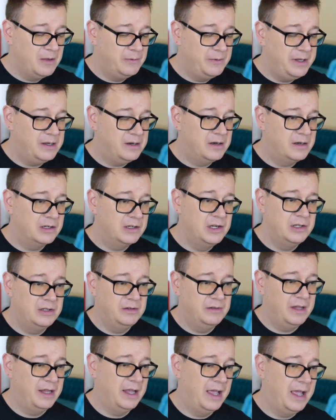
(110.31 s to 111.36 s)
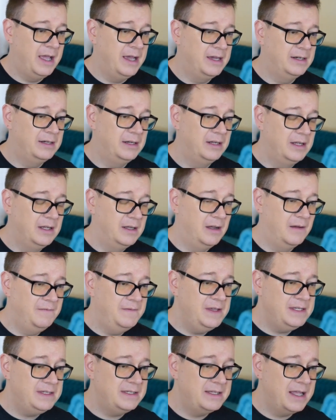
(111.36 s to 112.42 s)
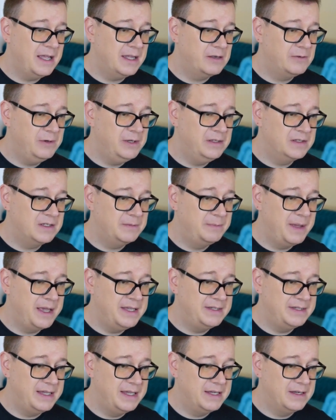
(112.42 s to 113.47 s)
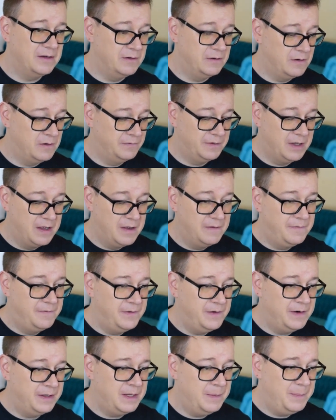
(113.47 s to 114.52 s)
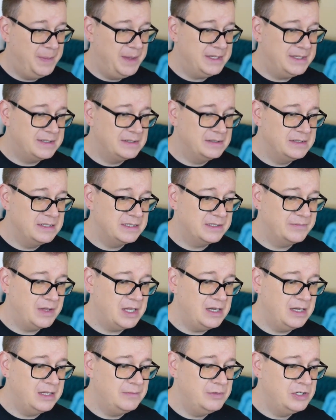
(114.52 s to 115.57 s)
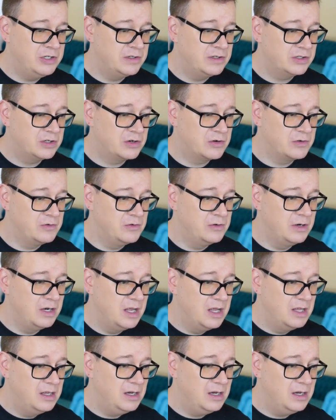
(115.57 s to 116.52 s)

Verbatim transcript: We are going to add a VStack with a spacing of 30 pixels and let me just scroll